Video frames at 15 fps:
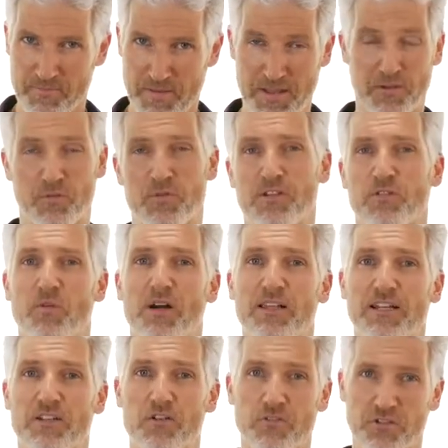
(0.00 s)
And the reason why I
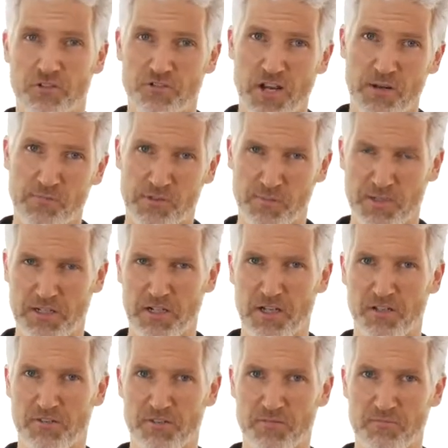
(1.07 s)
like to use the strap is
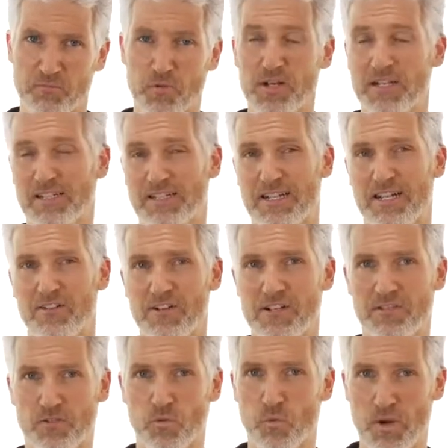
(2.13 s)
because, one, it
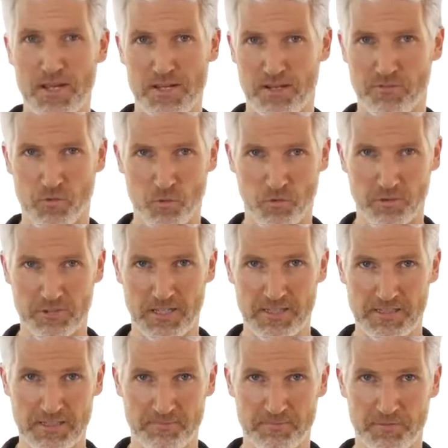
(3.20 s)
carries the weight of the
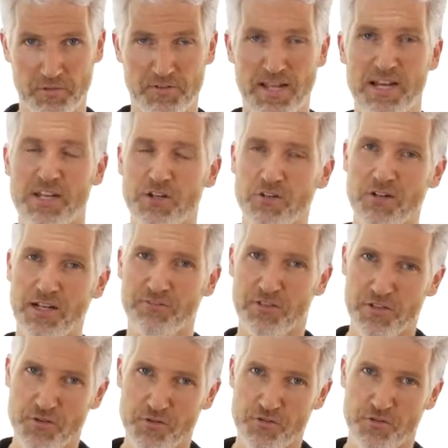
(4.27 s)
ukulele. So now you don't have to
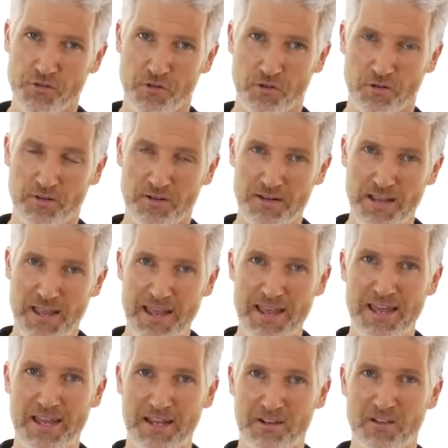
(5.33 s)
use your
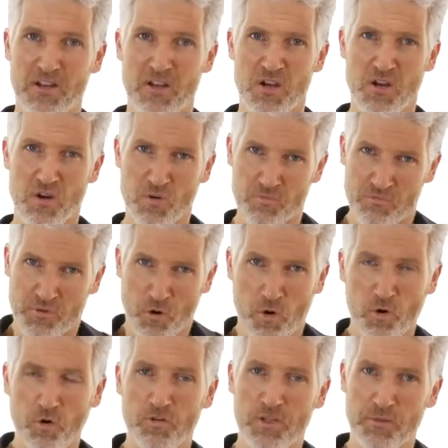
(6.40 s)
hand to
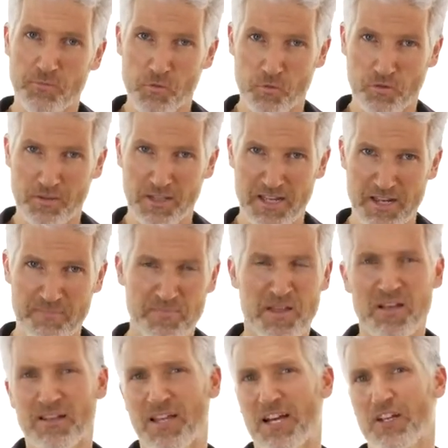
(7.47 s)
hold up the ukulele.
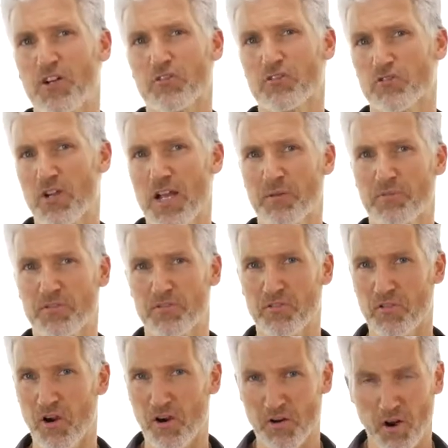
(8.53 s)
Now I know straps
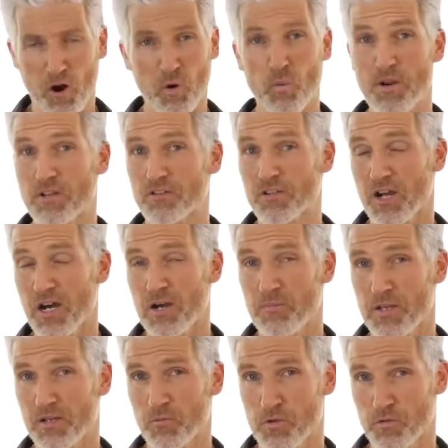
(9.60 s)
aren't always
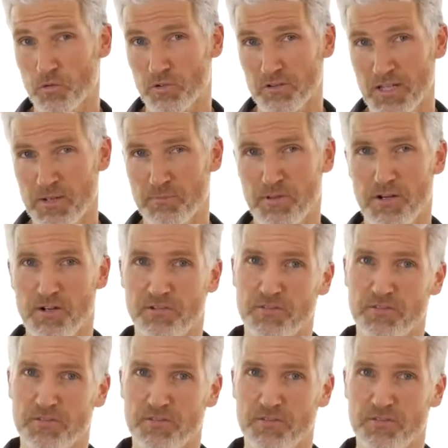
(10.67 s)
common with ukulele players.